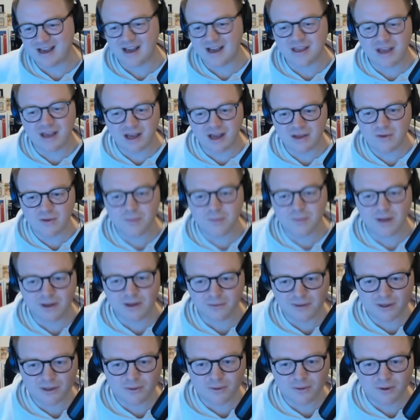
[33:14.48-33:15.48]
you, by the
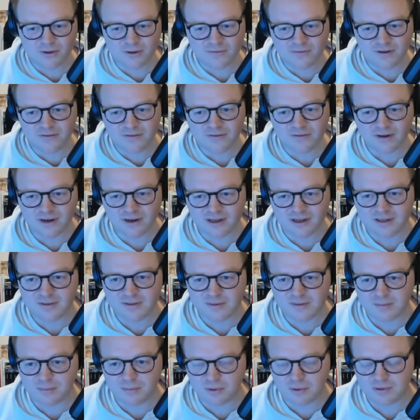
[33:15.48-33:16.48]
way, qualified for the
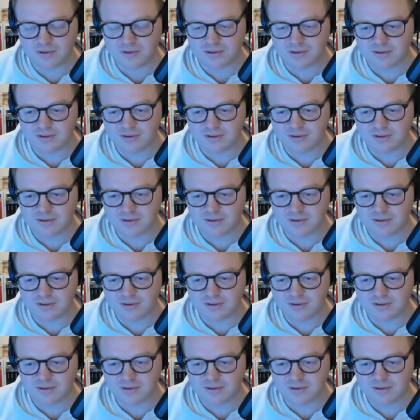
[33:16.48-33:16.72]
next Pro Tour?